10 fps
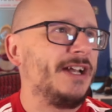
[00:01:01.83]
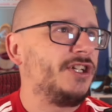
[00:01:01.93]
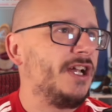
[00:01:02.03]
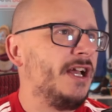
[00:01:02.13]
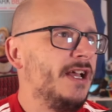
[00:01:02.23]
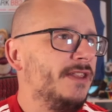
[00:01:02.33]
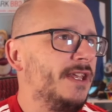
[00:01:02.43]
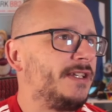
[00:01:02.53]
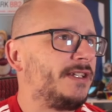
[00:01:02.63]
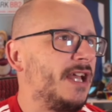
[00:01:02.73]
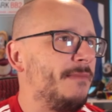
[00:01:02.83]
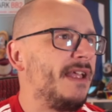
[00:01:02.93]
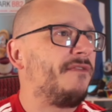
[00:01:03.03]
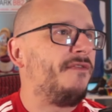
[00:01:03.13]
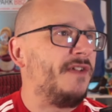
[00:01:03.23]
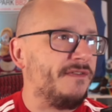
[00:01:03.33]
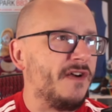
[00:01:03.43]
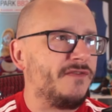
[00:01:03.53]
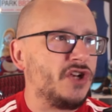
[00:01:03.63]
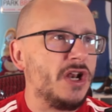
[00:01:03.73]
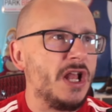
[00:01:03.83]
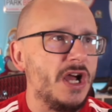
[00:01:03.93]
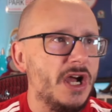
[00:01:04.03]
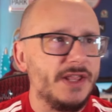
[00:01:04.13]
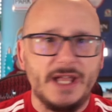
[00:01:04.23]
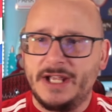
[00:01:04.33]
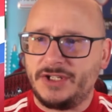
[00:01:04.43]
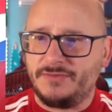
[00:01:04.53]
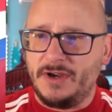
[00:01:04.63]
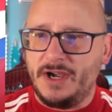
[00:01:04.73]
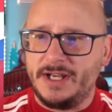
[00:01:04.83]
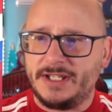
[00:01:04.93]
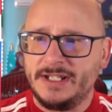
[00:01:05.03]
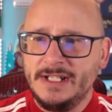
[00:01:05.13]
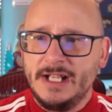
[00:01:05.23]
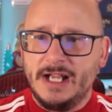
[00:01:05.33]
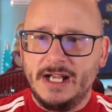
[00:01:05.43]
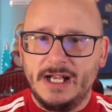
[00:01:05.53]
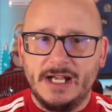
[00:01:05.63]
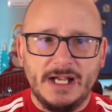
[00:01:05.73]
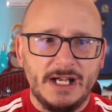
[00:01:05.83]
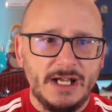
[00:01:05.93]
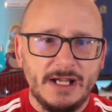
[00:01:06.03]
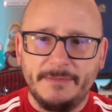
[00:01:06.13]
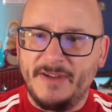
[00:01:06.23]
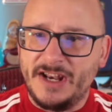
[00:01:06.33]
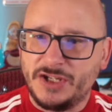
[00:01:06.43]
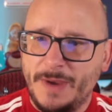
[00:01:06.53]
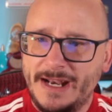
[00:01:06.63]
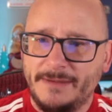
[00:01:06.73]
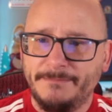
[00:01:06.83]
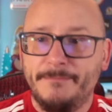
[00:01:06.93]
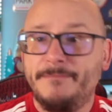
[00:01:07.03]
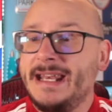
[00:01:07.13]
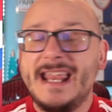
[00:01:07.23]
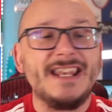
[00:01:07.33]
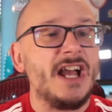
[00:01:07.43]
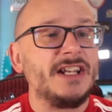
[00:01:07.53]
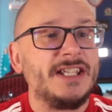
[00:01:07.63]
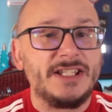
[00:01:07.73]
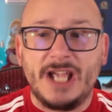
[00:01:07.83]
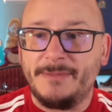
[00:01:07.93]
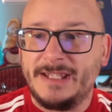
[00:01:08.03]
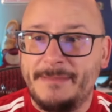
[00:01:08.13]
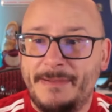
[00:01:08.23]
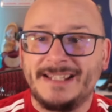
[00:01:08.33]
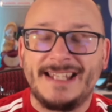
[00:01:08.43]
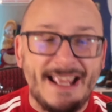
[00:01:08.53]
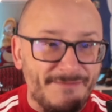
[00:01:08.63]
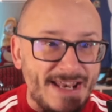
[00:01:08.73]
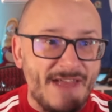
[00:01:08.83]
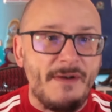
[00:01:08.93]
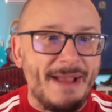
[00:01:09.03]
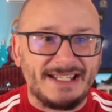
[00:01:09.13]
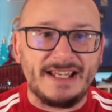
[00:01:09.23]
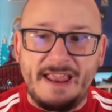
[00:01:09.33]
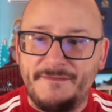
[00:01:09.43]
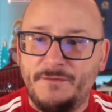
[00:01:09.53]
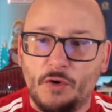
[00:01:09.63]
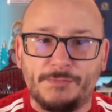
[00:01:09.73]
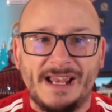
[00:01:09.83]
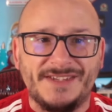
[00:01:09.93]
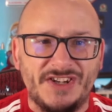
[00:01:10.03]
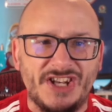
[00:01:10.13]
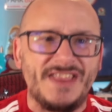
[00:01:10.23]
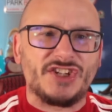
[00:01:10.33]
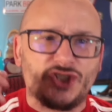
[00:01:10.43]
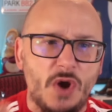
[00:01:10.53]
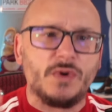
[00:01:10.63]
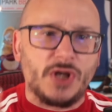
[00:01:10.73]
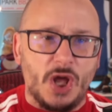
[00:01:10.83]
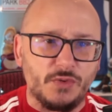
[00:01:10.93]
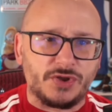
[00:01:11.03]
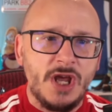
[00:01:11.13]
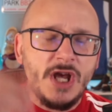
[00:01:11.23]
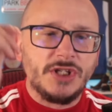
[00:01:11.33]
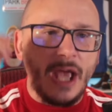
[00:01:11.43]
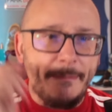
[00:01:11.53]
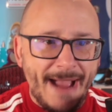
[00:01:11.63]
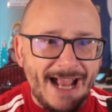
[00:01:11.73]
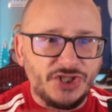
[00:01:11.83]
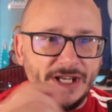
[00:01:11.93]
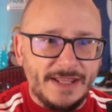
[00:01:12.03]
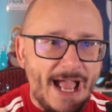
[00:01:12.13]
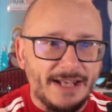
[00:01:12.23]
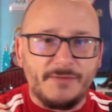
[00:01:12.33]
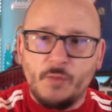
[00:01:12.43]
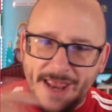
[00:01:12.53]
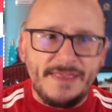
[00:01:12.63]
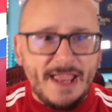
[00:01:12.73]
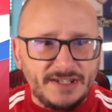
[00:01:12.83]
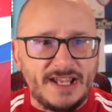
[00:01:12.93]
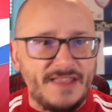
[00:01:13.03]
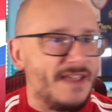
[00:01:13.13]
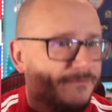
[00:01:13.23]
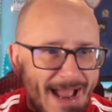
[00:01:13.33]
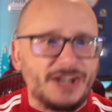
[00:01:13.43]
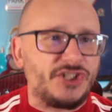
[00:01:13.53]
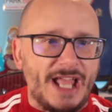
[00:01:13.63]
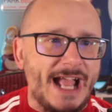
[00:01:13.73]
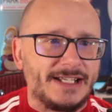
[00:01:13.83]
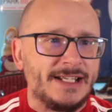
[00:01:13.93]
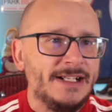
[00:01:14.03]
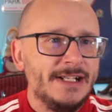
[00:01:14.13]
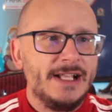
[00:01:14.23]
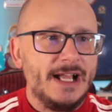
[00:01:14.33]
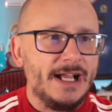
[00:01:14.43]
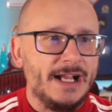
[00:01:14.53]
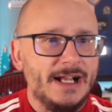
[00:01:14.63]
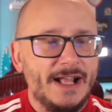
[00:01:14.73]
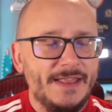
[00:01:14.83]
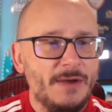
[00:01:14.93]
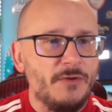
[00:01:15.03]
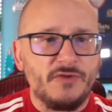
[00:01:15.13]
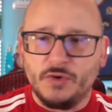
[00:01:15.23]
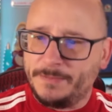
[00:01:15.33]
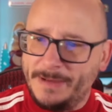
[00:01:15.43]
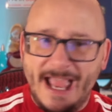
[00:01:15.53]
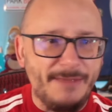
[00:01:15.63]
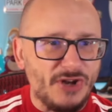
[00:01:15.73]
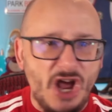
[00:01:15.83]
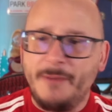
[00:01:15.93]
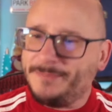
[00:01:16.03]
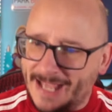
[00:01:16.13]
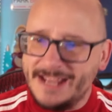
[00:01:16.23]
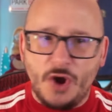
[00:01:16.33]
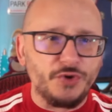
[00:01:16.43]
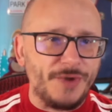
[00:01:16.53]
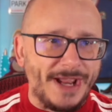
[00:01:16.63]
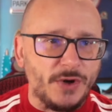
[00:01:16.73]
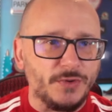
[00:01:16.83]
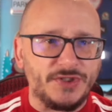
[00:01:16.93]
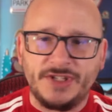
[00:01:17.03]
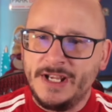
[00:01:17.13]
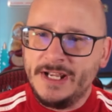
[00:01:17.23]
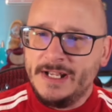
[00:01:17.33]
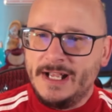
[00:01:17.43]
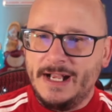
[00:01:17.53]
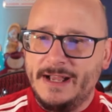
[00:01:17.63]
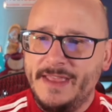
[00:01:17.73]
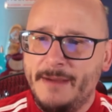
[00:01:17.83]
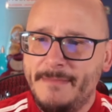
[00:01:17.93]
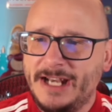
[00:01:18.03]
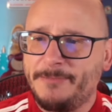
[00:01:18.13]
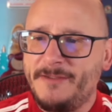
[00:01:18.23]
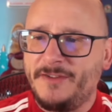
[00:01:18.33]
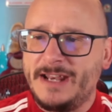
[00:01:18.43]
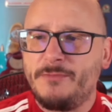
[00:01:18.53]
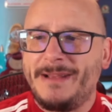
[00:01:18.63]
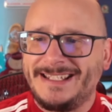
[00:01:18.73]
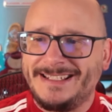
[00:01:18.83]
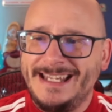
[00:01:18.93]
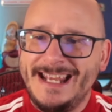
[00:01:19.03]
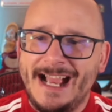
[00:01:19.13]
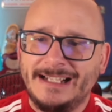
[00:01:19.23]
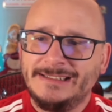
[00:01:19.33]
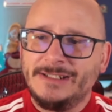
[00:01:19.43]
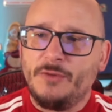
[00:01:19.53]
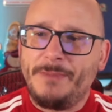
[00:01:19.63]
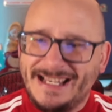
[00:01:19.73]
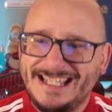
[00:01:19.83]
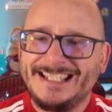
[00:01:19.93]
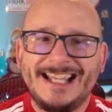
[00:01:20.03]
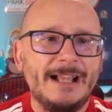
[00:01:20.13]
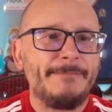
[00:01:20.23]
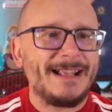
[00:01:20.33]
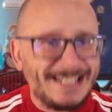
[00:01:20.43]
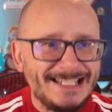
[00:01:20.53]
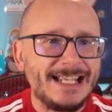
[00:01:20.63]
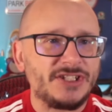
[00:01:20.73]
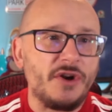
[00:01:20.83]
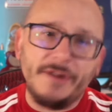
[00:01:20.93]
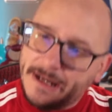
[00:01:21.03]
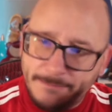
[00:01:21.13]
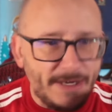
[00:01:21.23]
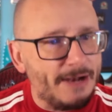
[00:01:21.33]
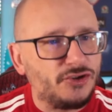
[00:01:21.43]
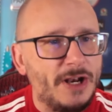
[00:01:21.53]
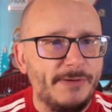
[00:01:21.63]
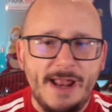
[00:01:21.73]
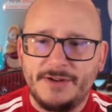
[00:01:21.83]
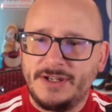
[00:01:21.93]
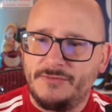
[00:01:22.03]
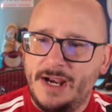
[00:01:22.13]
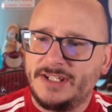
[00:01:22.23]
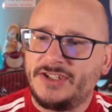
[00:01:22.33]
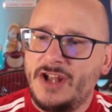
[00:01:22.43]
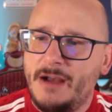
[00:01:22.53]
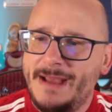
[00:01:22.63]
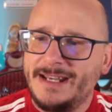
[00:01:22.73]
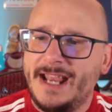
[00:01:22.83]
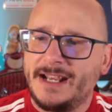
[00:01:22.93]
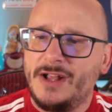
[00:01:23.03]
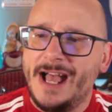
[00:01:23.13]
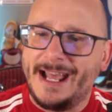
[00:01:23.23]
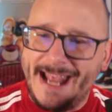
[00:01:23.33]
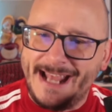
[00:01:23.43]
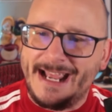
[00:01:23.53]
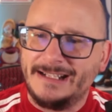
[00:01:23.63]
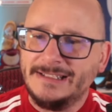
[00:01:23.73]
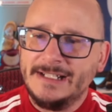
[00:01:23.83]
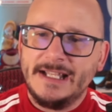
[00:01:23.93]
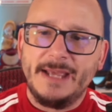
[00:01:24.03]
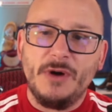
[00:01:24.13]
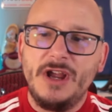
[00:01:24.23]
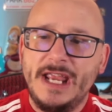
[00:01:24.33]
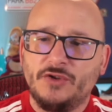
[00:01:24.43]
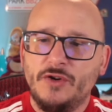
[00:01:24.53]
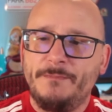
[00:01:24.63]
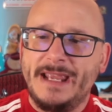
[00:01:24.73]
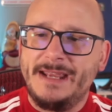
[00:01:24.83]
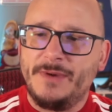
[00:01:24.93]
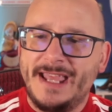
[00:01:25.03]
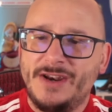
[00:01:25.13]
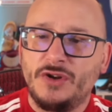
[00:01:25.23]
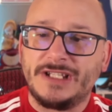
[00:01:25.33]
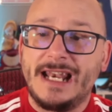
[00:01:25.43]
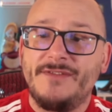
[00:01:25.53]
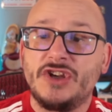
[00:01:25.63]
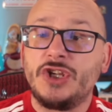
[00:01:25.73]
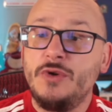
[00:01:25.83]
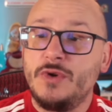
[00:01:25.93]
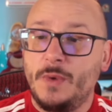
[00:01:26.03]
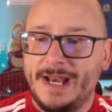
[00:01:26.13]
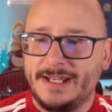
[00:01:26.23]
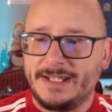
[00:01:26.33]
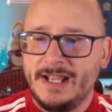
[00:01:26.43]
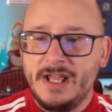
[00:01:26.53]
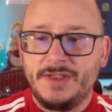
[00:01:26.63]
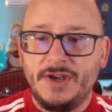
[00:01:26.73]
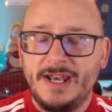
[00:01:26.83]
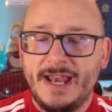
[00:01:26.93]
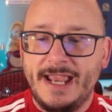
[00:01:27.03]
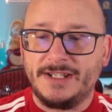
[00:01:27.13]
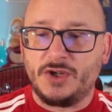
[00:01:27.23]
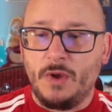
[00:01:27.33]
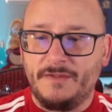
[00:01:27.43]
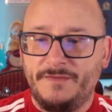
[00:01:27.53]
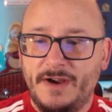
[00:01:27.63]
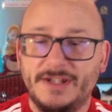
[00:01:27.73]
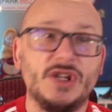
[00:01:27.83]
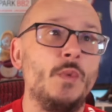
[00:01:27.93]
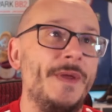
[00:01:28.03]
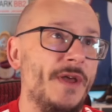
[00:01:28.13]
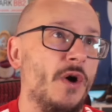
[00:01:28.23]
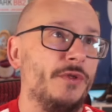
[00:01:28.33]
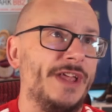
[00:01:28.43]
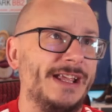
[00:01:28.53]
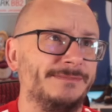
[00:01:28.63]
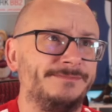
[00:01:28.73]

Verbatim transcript: you this coming fifth of July. That's right. Uh, Venezuela been in nineteen times in the past. They have never bettered a fourth place finish. And they're so close to matching that. Win this and they've matched that. Uh, and that will, of course, be able to update those records. Uh, they are managed by Fernando Bastilla, or Batista, Batista, sorry, pronounce, trying to pronounce it right. Starman, Yangel Herrera. They were in Group B where they had odds eleven to two to win it, thirteen to eight to qualify, to win the whole thing,